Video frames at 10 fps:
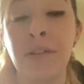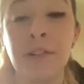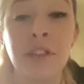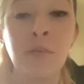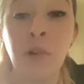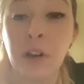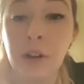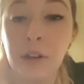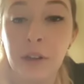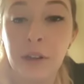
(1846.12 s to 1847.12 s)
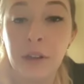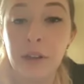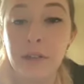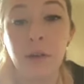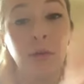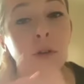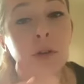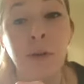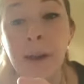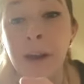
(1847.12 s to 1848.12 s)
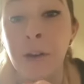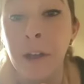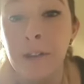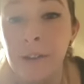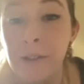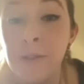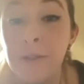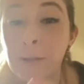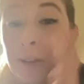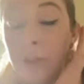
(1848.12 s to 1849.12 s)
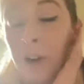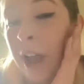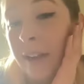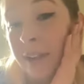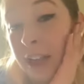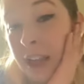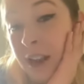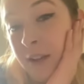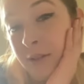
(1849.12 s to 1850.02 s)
for teamwork so you need another new story right. advocating.